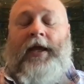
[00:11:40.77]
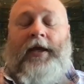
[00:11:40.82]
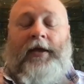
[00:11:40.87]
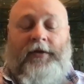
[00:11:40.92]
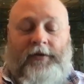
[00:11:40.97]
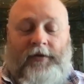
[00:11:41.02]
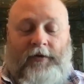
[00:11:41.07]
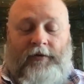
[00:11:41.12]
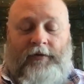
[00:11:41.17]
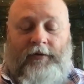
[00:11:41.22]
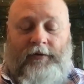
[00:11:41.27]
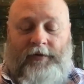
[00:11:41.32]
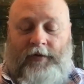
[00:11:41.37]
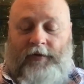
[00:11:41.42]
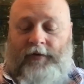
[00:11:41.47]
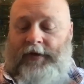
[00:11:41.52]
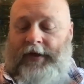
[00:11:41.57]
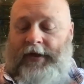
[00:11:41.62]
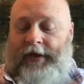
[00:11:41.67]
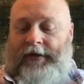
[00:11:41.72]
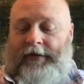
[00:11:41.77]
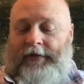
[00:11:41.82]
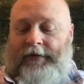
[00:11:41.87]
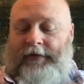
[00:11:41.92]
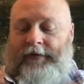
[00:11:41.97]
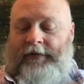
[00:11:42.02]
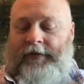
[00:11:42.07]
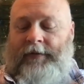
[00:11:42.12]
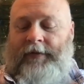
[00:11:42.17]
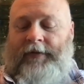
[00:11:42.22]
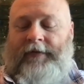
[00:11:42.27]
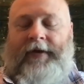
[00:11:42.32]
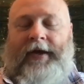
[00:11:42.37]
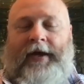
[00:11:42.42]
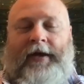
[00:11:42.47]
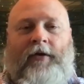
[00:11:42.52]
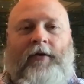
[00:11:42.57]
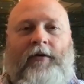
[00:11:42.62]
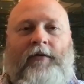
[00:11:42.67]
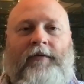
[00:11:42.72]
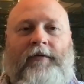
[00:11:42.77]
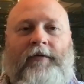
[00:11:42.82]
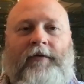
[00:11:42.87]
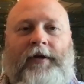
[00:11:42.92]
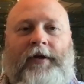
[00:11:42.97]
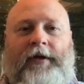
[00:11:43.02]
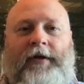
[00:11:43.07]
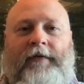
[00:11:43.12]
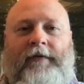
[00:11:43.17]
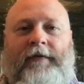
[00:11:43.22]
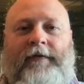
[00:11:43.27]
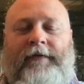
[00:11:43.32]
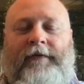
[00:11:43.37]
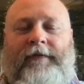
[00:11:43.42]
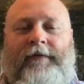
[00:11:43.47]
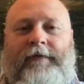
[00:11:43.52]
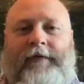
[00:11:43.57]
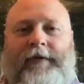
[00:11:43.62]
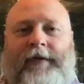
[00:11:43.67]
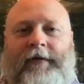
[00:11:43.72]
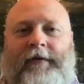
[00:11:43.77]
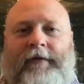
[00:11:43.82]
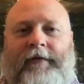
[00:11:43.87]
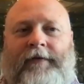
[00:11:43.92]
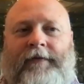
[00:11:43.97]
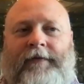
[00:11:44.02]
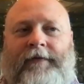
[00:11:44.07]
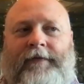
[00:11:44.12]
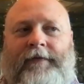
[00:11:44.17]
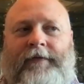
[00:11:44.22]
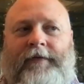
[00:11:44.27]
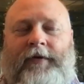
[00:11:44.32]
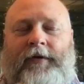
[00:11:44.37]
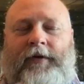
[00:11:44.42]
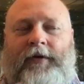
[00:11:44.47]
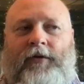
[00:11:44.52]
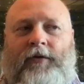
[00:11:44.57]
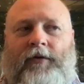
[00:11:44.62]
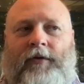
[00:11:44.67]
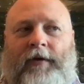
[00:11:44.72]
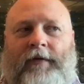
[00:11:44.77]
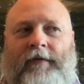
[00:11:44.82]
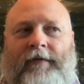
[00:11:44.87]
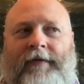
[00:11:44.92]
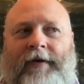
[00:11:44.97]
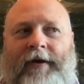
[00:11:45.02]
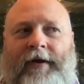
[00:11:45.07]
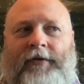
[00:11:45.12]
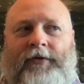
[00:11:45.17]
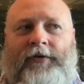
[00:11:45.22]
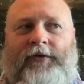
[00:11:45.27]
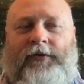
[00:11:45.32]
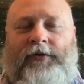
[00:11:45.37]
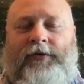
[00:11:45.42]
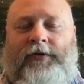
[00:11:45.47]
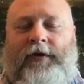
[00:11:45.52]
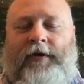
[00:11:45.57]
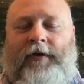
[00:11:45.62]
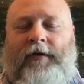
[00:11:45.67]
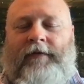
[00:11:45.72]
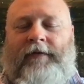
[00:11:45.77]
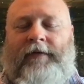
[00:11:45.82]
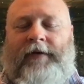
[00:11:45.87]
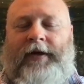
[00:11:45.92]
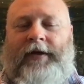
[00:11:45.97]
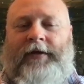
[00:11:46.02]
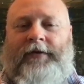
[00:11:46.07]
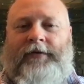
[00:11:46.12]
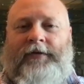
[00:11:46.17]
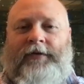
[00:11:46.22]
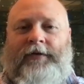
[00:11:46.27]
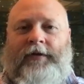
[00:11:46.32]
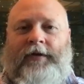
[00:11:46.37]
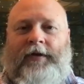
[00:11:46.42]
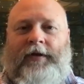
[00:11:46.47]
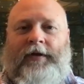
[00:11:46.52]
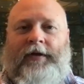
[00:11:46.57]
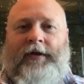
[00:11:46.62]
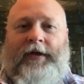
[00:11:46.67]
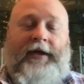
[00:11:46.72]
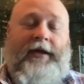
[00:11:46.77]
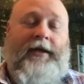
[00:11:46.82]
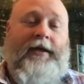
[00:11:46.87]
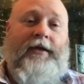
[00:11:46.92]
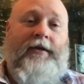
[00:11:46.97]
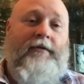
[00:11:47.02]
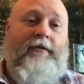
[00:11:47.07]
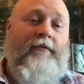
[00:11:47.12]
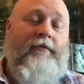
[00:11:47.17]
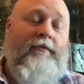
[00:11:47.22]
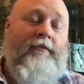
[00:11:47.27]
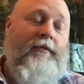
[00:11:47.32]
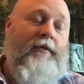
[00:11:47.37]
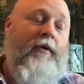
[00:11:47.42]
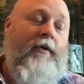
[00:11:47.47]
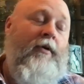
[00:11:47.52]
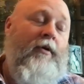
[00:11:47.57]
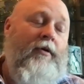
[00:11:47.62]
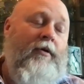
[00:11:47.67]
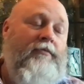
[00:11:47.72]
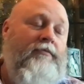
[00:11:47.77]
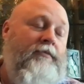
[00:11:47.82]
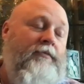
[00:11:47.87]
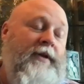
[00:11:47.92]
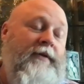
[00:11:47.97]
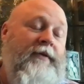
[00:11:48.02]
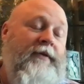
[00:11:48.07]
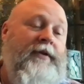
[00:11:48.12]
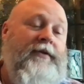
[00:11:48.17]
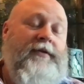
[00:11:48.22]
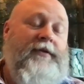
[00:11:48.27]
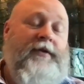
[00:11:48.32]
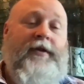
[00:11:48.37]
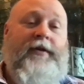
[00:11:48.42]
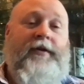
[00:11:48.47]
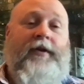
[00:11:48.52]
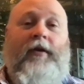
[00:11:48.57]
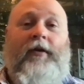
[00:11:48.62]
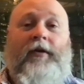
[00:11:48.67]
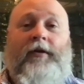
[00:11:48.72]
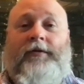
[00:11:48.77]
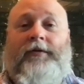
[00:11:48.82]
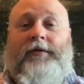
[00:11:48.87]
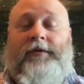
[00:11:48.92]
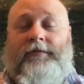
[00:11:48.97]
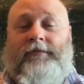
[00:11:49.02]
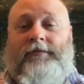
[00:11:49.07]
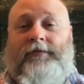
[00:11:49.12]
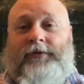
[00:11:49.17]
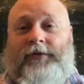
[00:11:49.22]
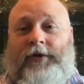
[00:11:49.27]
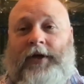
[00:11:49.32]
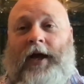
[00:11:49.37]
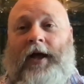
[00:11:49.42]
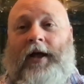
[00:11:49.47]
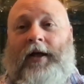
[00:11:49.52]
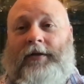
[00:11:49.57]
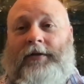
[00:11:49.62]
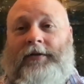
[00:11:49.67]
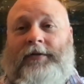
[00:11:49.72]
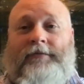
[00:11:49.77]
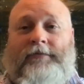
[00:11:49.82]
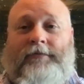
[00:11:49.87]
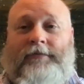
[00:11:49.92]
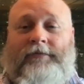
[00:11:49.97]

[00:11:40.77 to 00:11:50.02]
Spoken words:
So think some of that over. If you have found yourself as a kid or even as an adult child,